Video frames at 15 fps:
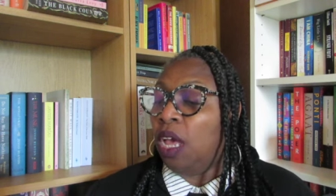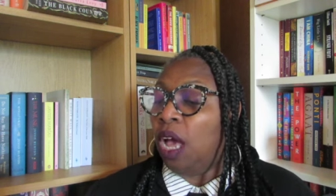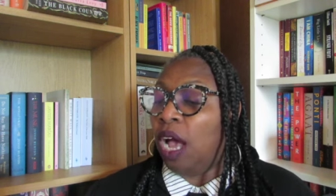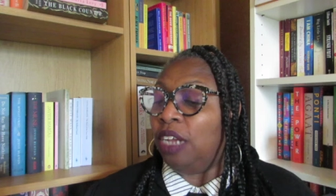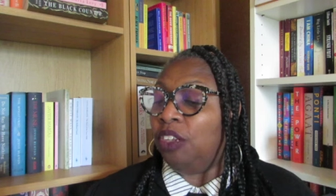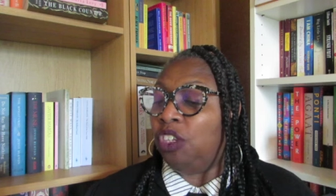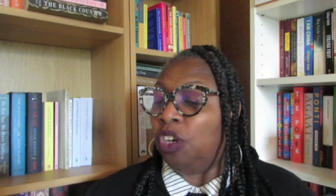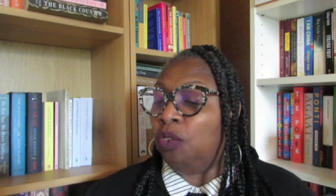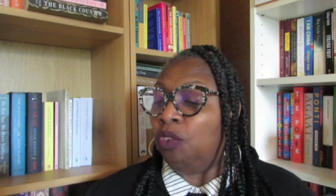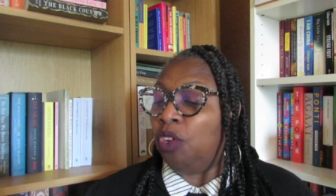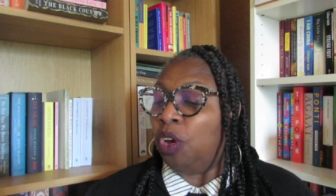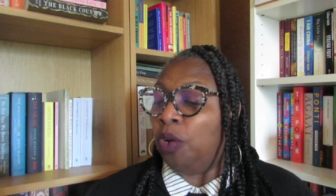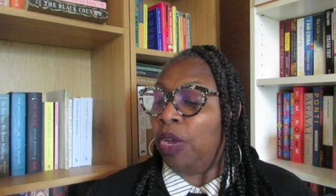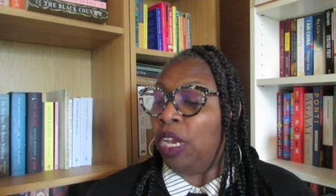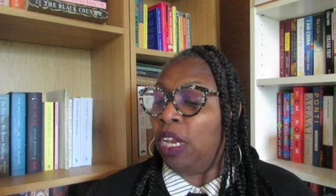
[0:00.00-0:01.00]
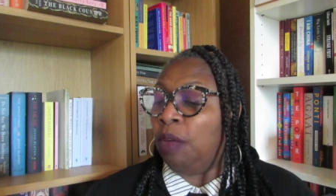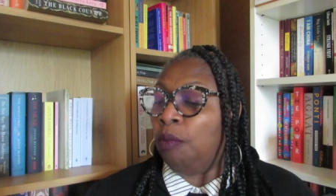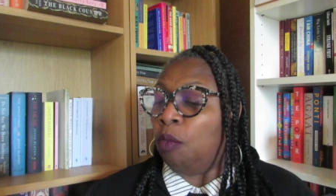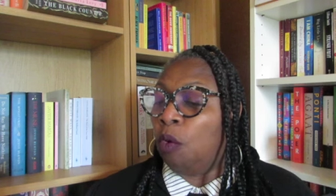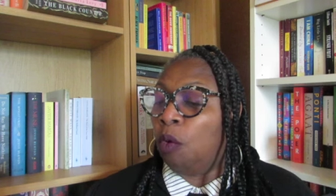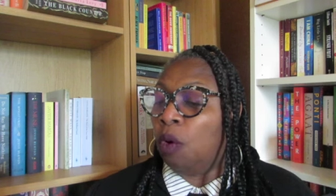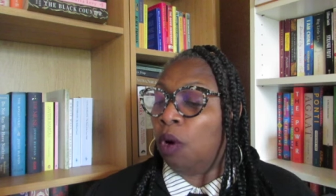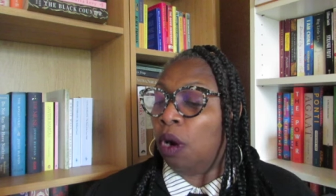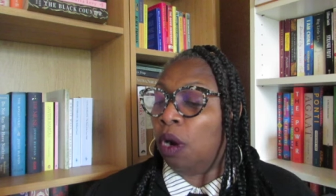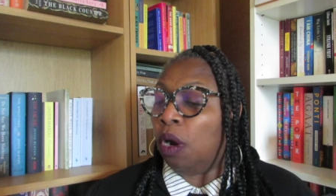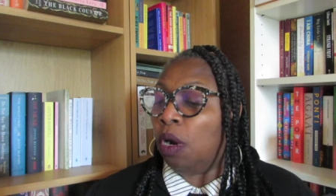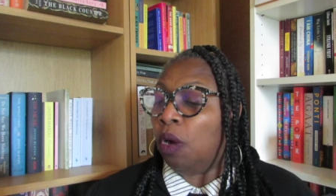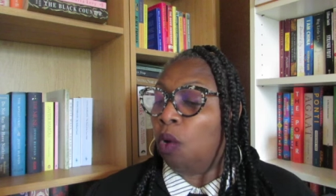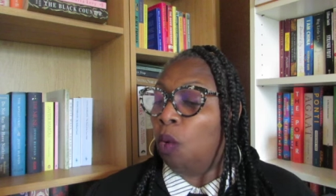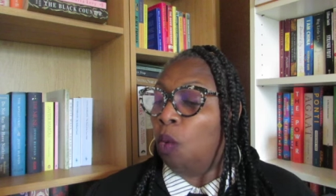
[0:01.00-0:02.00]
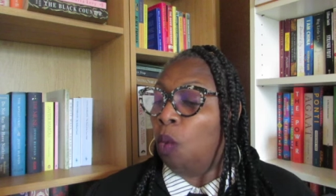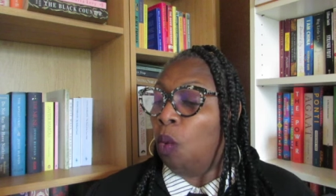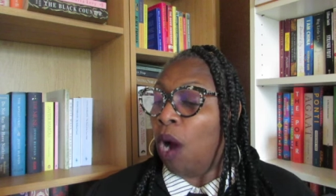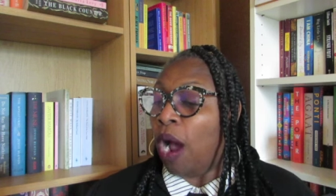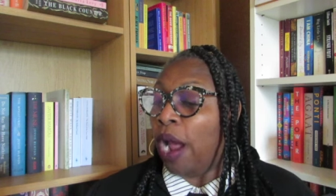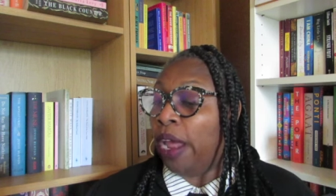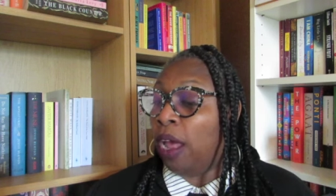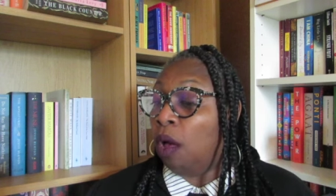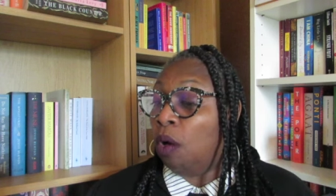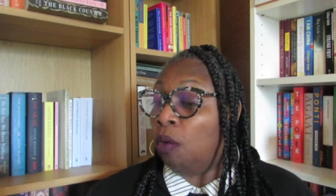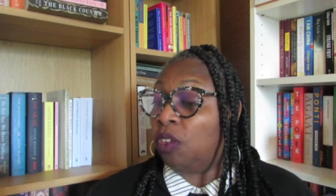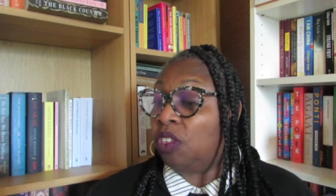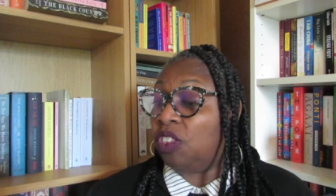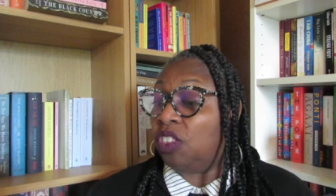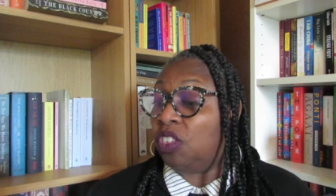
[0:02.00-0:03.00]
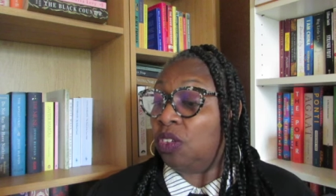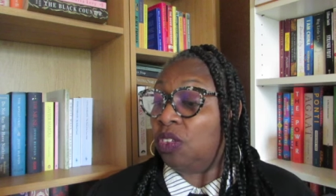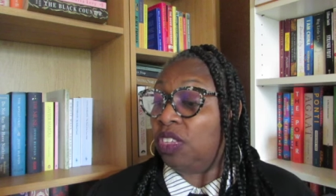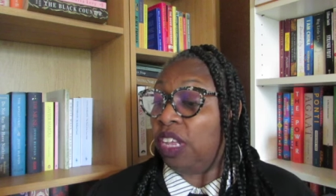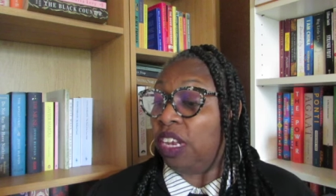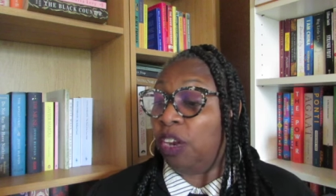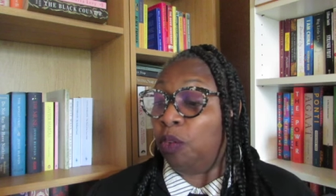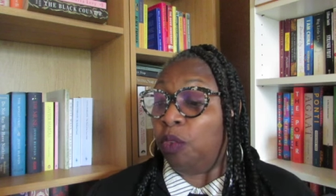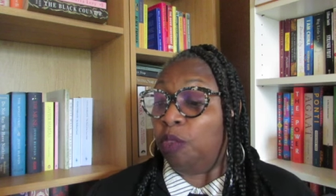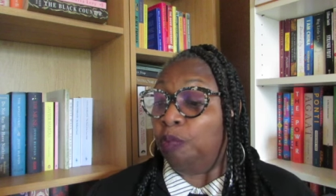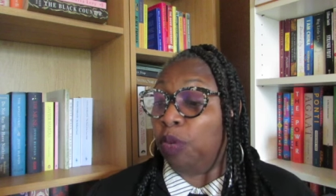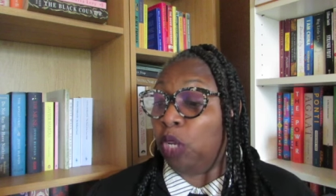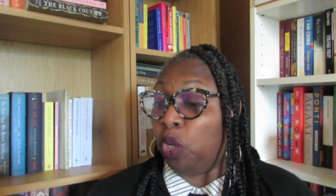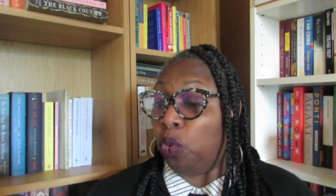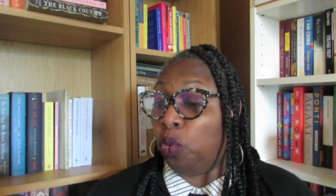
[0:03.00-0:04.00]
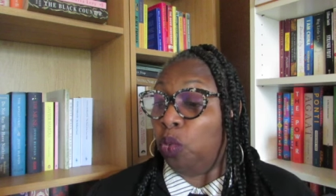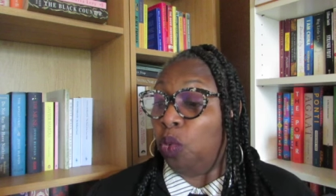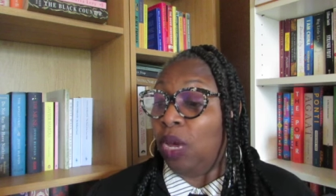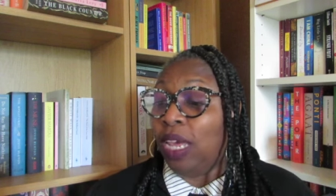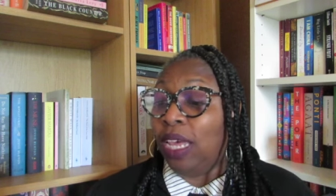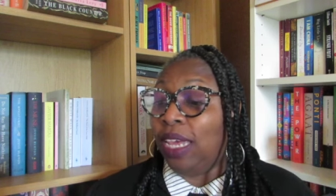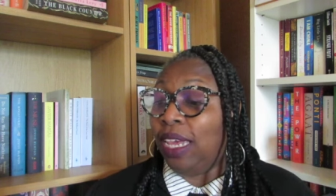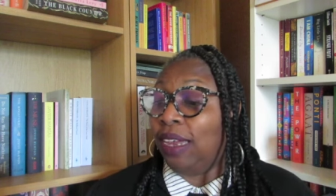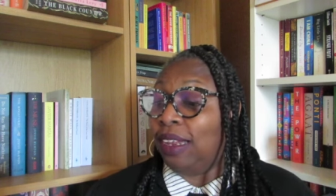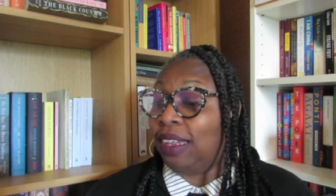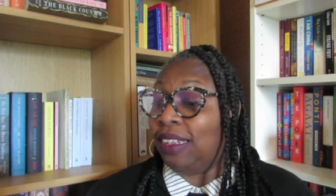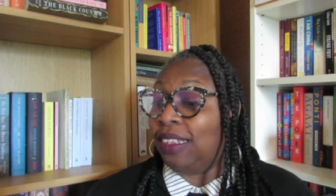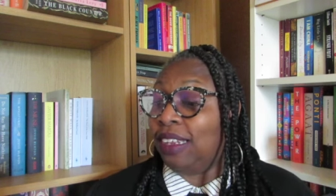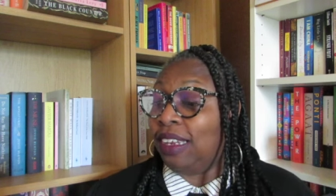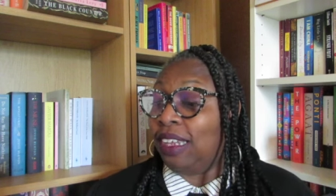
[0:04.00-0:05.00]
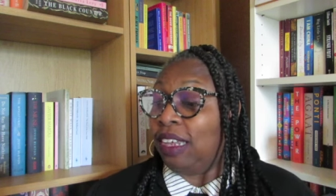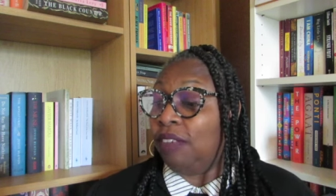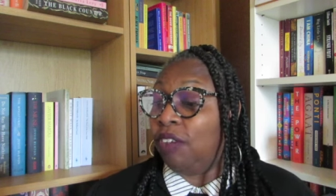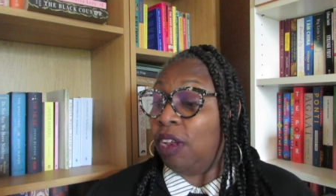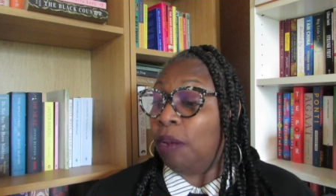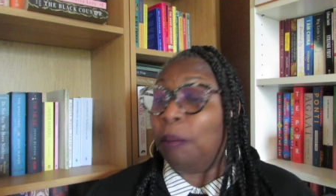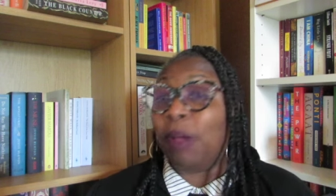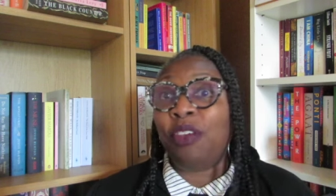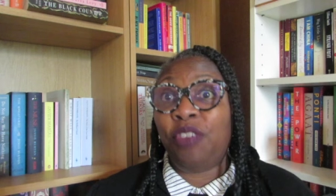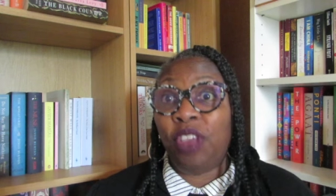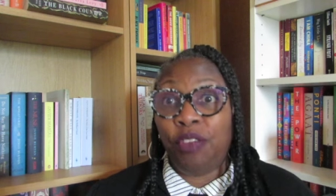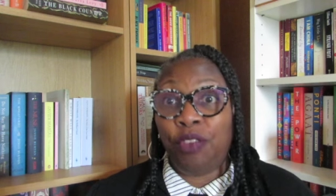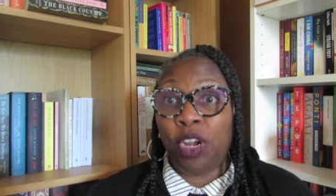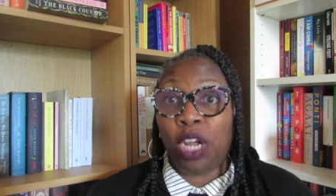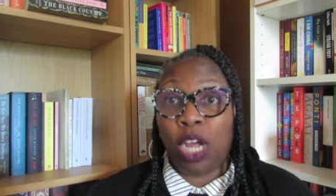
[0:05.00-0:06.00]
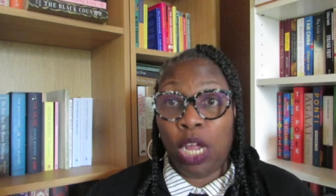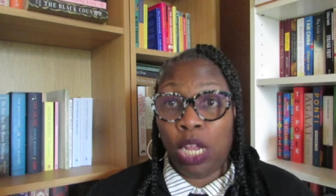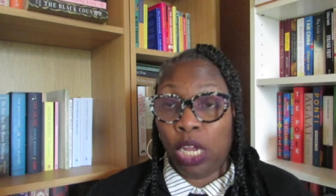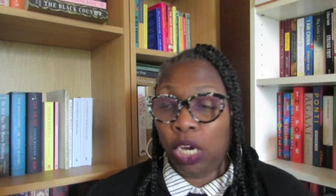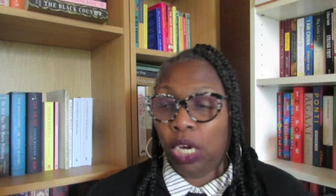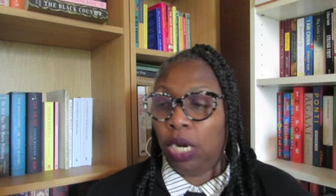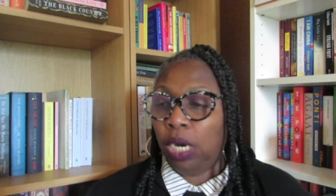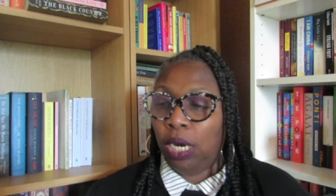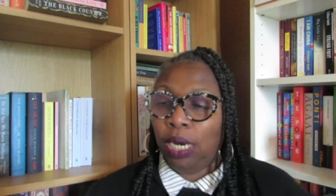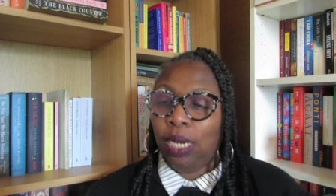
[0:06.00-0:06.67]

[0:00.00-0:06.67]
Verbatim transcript: I don't know anymore." why I always associate it with blue. It isn't even my favorite color.